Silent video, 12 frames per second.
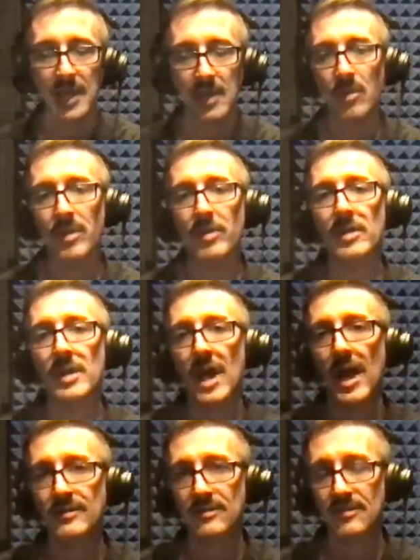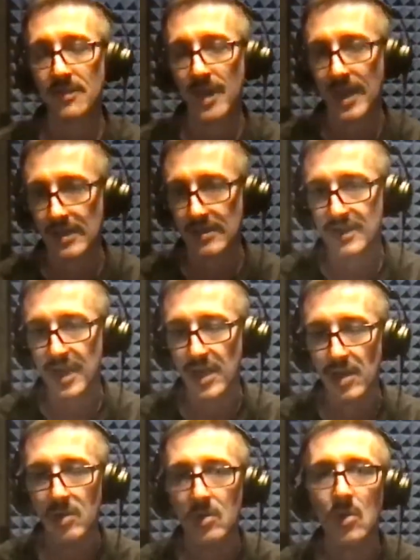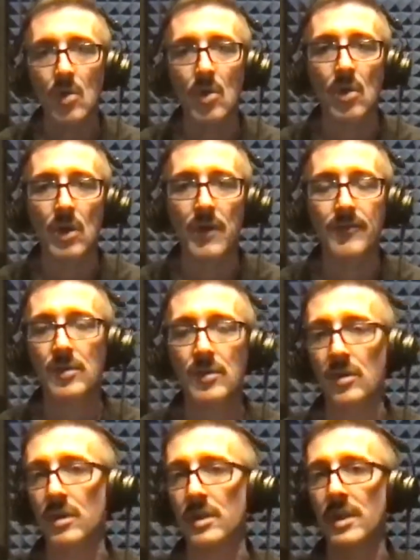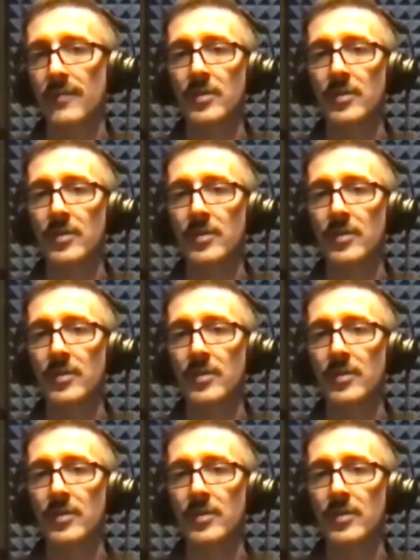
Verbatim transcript: and whether or not it's a sliding scale, or if you